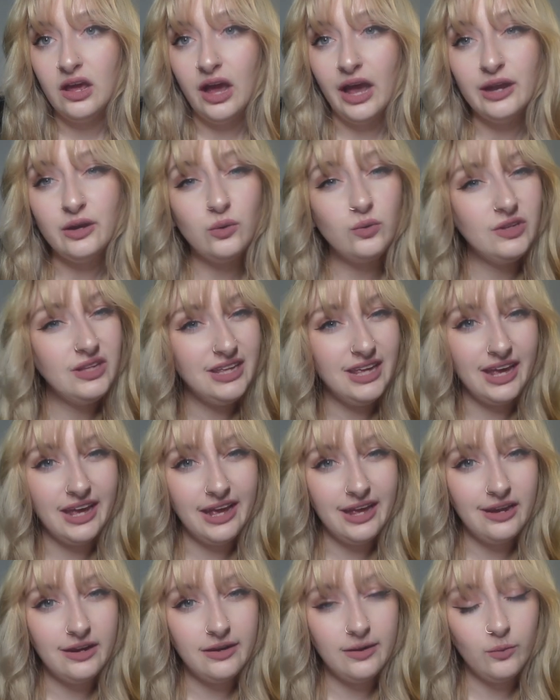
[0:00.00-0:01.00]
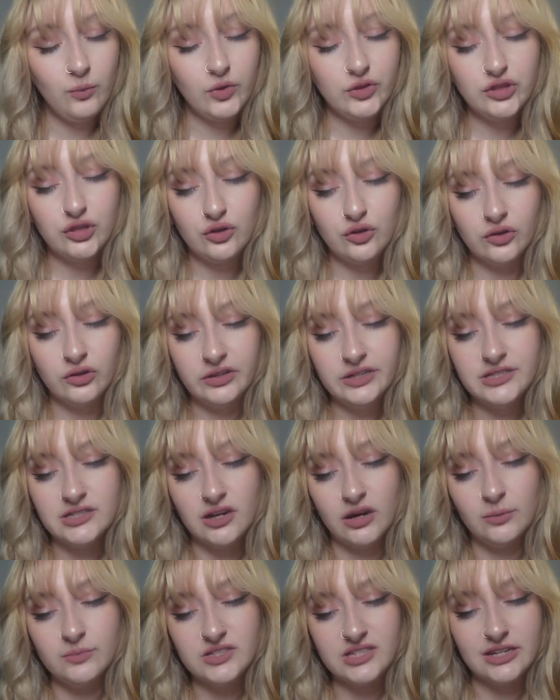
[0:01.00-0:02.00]
I don't get what the girlies
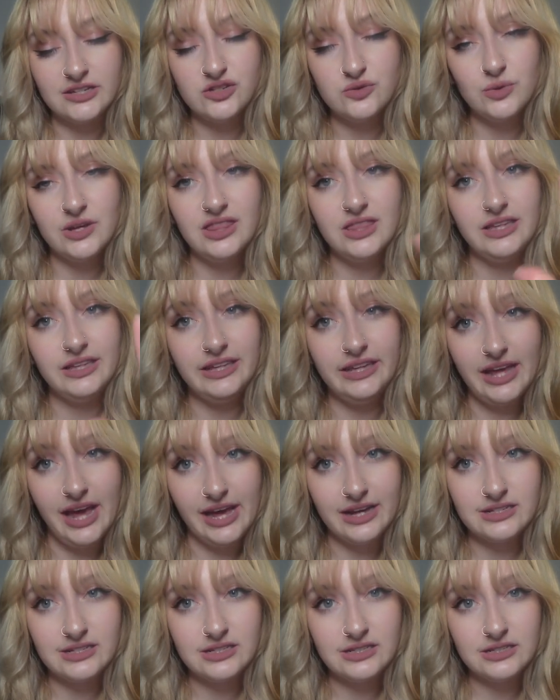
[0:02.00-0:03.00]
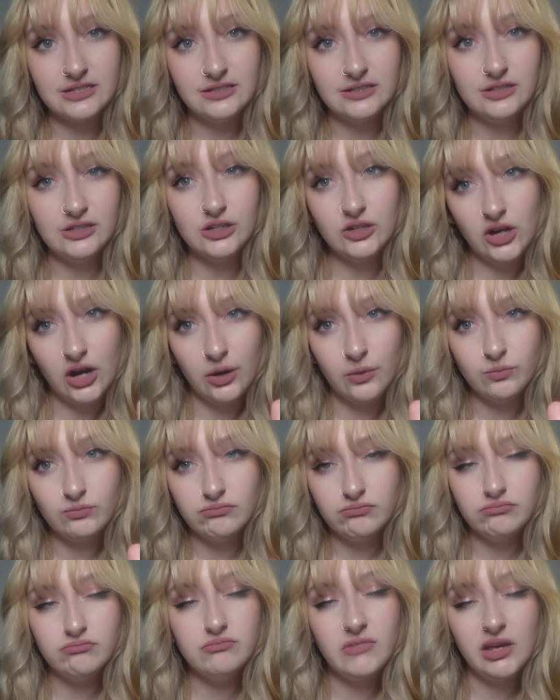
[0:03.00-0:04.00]
are obsessed with yet. You know,
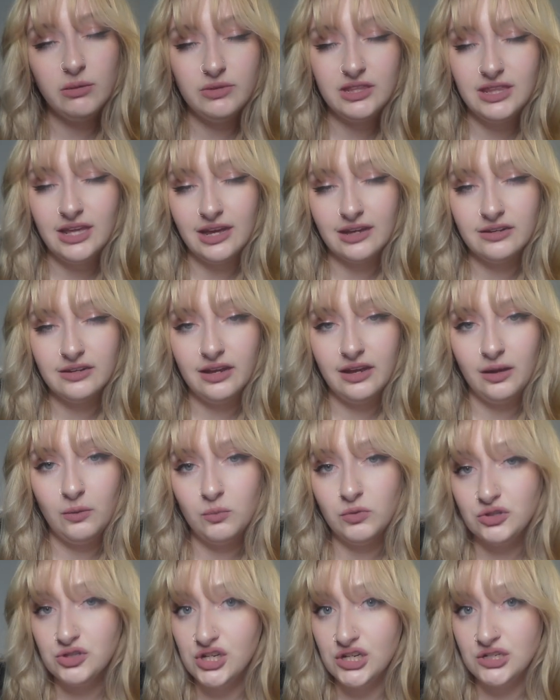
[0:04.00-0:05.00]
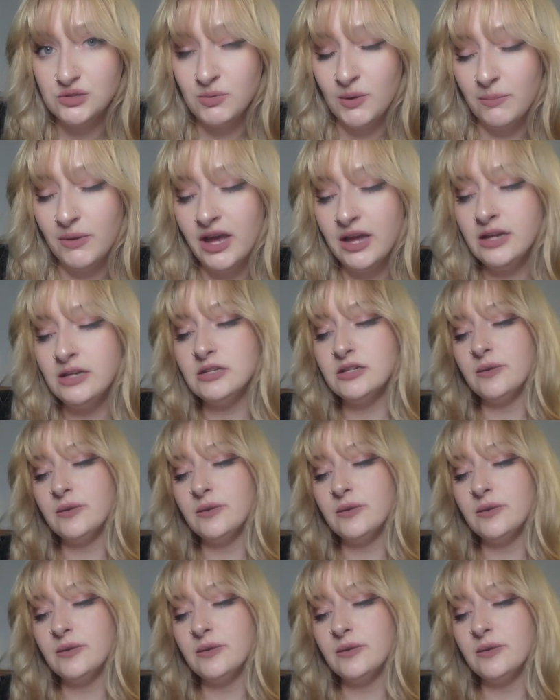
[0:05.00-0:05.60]
maybe the ending will change my mind.